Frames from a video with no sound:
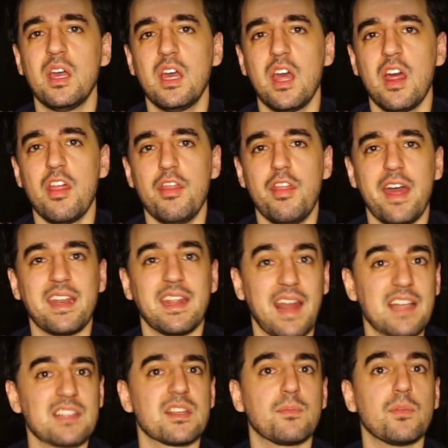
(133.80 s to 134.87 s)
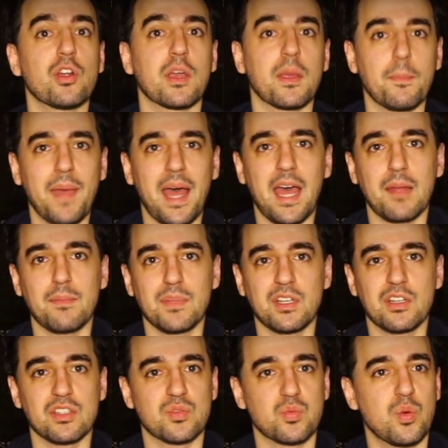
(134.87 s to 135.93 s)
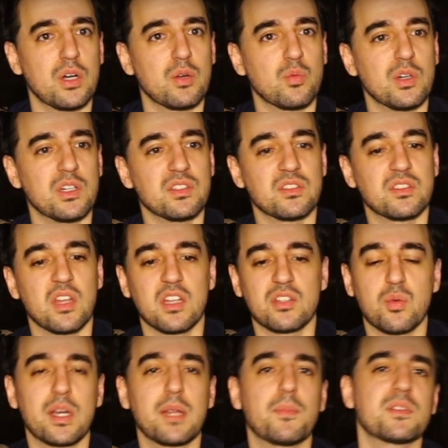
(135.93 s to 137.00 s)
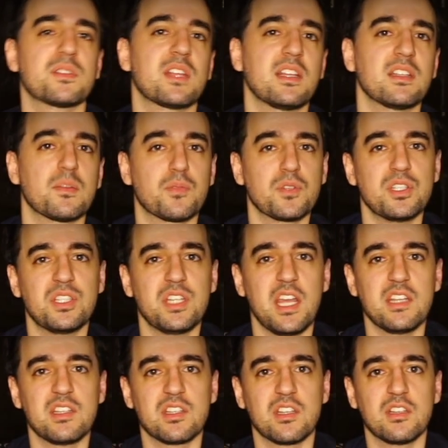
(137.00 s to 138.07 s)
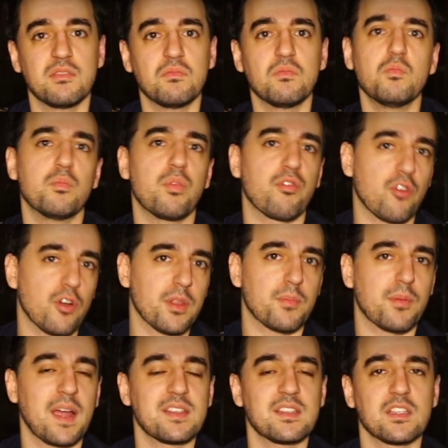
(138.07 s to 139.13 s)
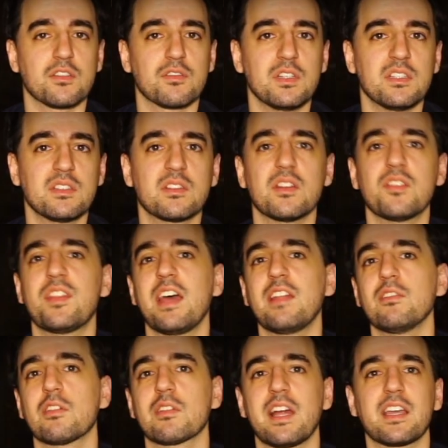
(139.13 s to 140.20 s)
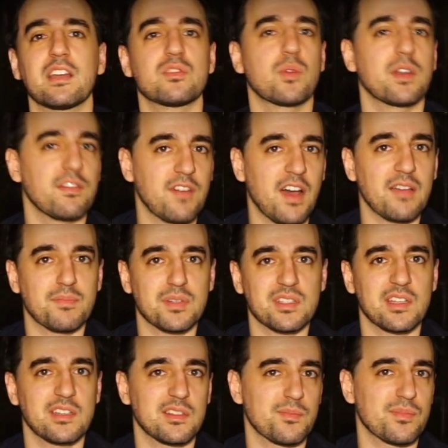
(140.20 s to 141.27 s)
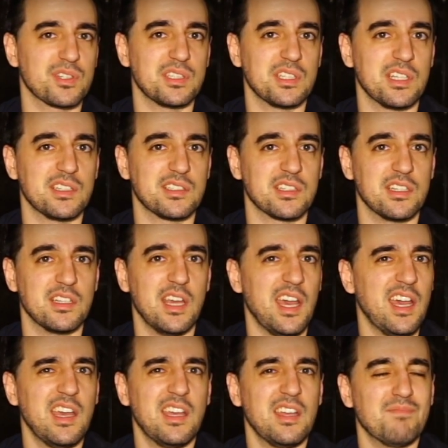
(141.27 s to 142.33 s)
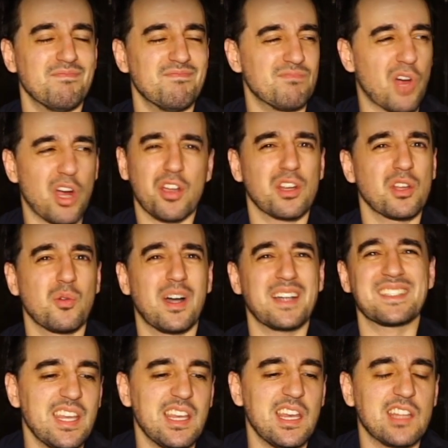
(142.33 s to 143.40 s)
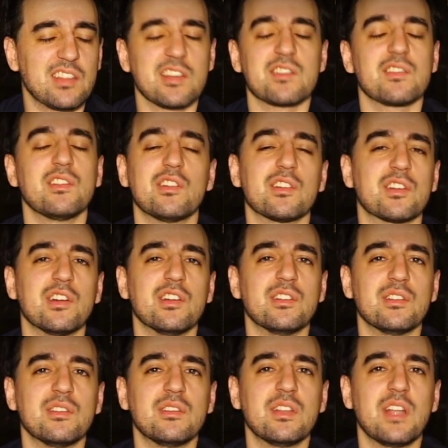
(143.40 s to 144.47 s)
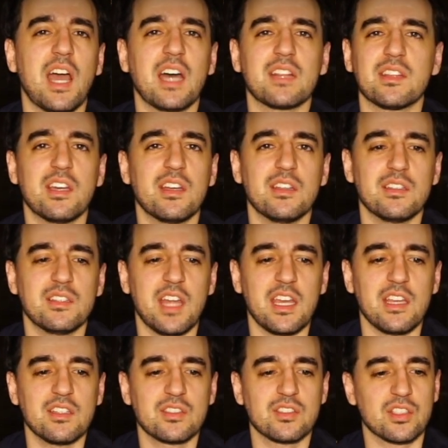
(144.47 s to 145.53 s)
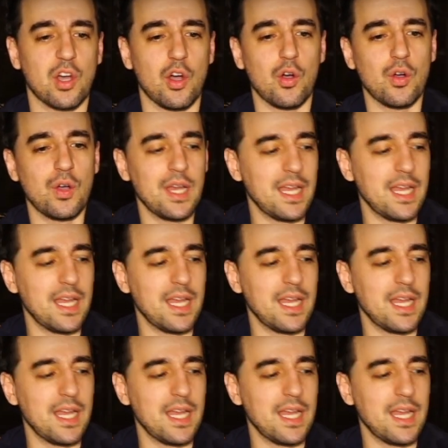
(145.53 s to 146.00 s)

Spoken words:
then it ends up looking bad, because what was a 20% depreciation before the price increase could then look like a 25% depreciation. Marketing wise, it doesn't look good at the end of the day. So